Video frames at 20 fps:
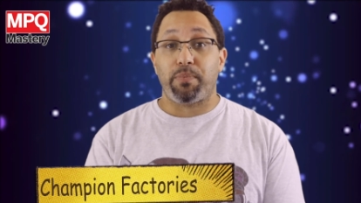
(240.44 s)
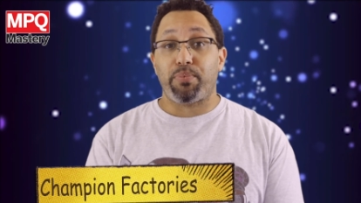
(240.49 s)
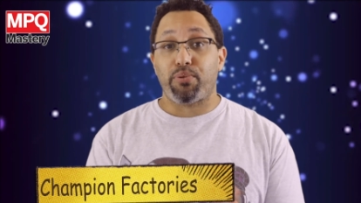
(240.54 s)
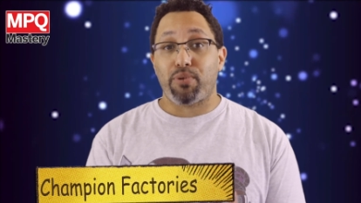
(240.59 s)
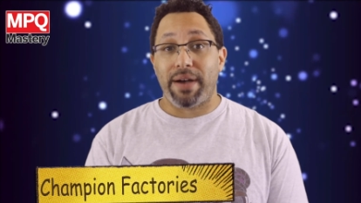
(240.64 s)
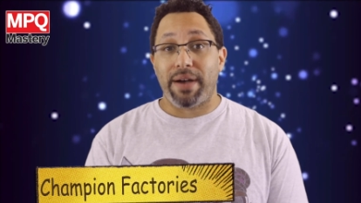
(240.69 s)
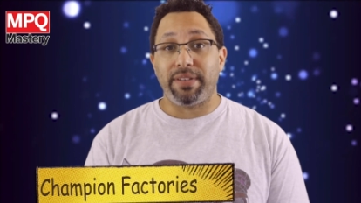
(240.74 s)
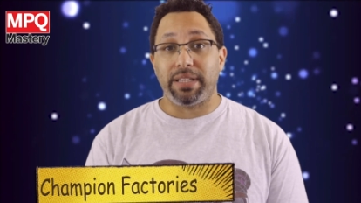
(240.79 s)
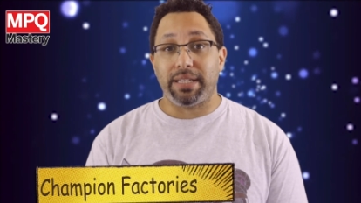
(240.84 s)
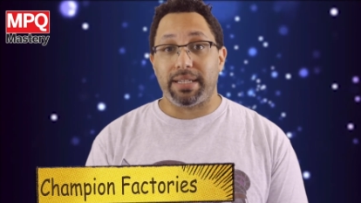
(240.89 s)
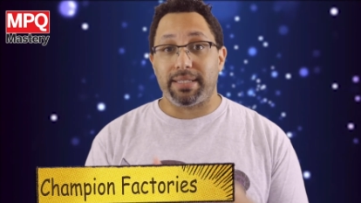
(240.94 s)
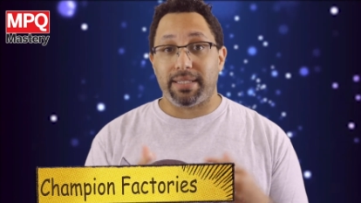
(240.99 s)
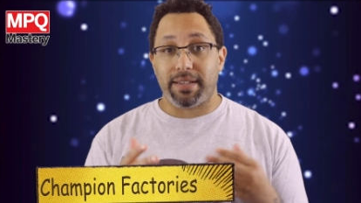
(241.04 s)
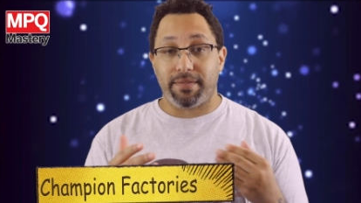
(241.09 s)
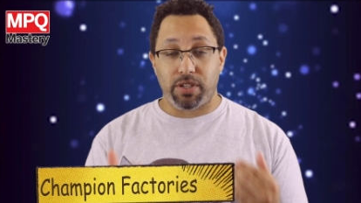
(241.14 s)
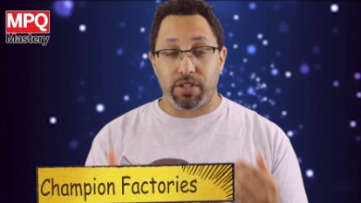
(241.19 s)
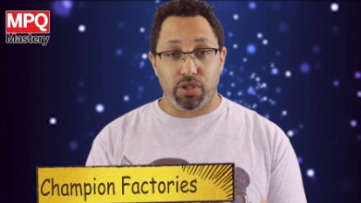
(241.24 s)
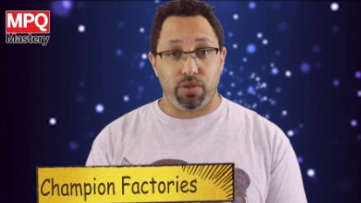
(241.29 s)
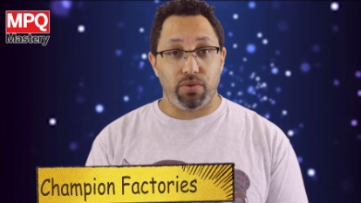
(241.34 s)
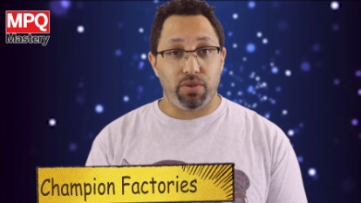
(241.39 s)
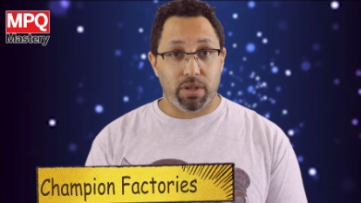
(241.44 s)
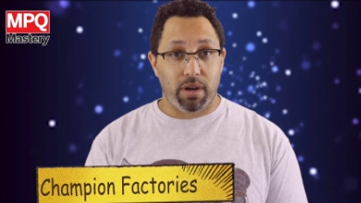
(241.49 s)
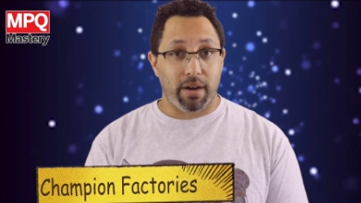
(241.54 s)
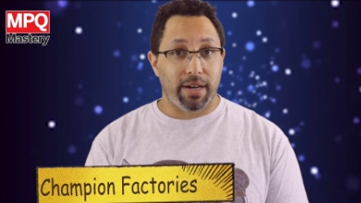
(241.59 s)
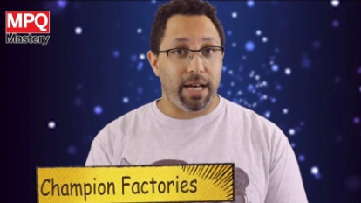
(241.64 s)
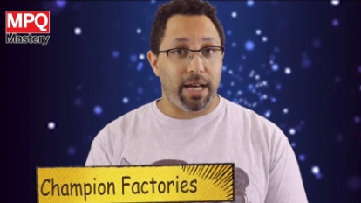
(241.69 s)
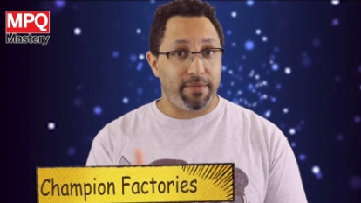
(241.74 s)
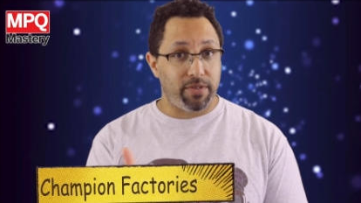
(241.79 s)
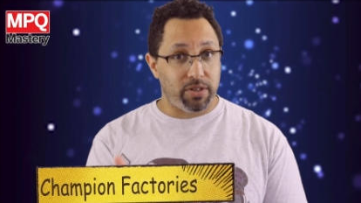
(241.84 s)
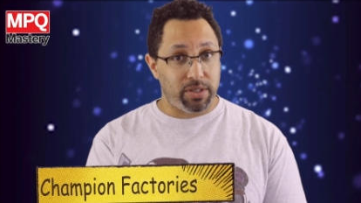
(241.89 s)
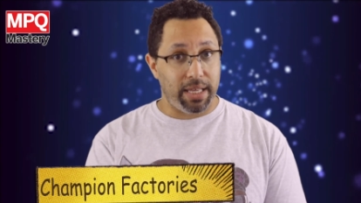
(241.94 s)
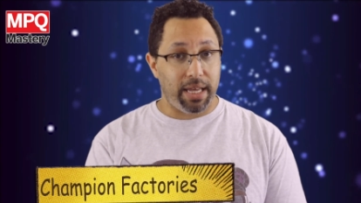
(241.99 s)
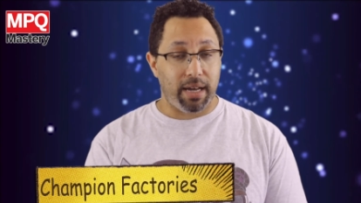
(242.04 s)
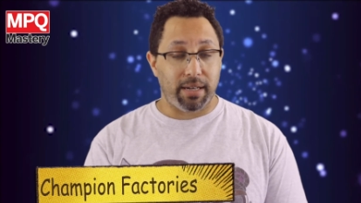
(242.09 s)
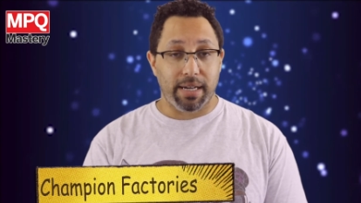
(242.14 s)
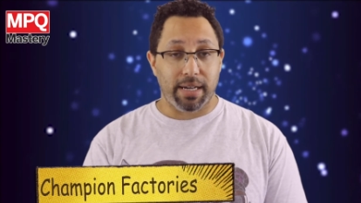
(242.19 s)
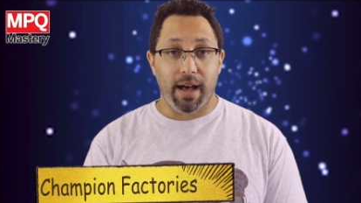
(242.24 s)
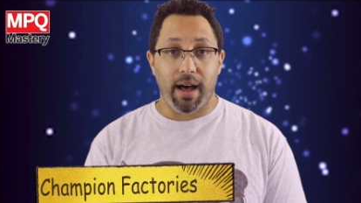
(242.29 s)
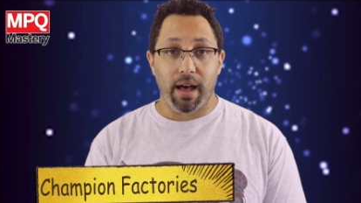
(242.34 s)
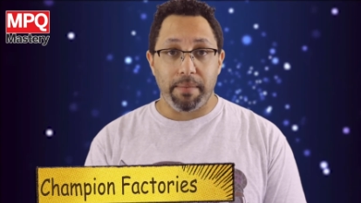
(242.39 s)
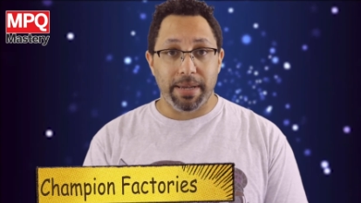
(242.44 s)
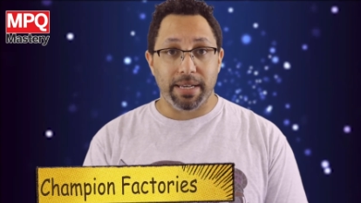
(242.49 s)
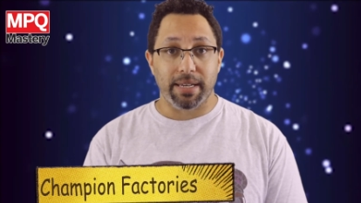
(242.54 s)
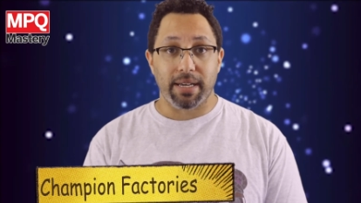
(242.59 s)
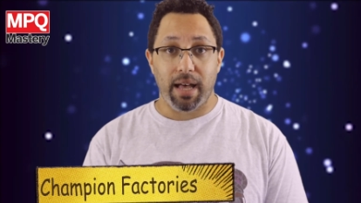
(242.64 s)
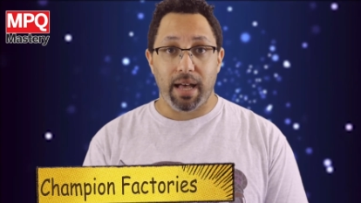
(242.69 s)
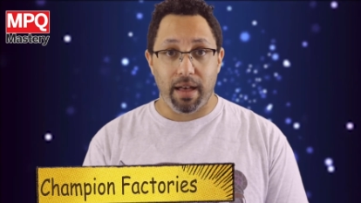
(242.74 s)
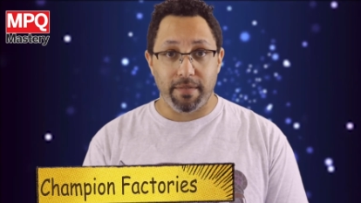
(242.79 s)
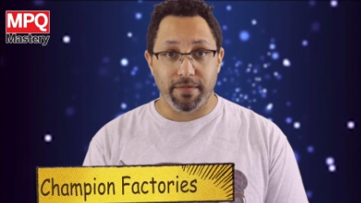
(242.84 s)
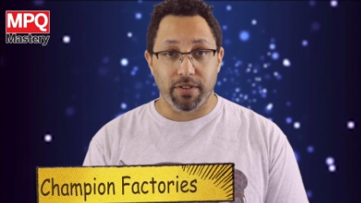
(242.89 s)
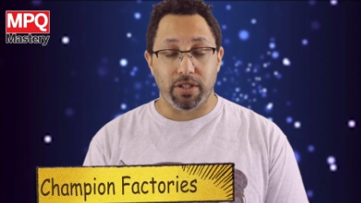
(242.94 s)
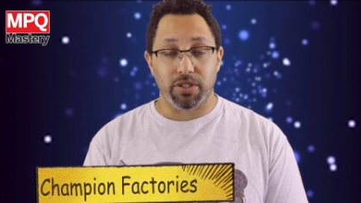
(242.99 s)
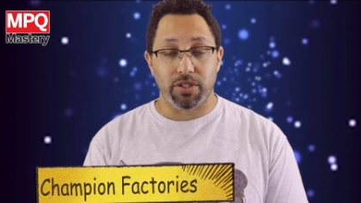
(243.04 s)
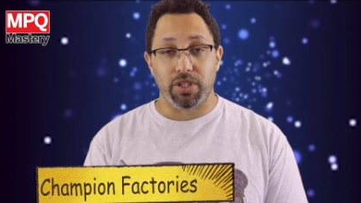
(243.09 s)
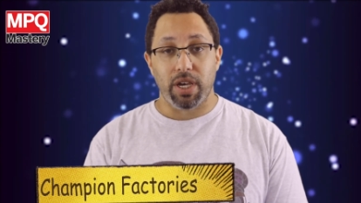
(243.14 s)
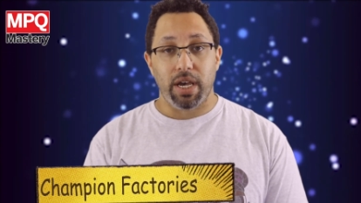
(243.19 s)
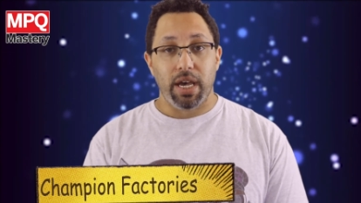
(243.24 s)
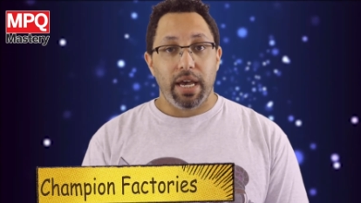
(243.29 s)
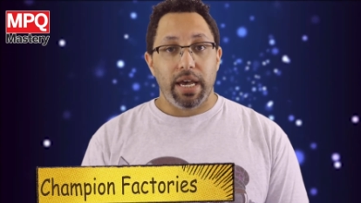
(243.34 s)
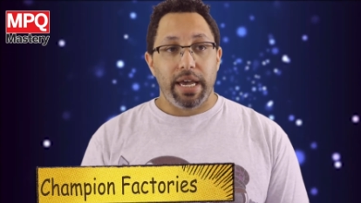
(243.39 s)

the prevalence of the two-star covers, the uncommon covers,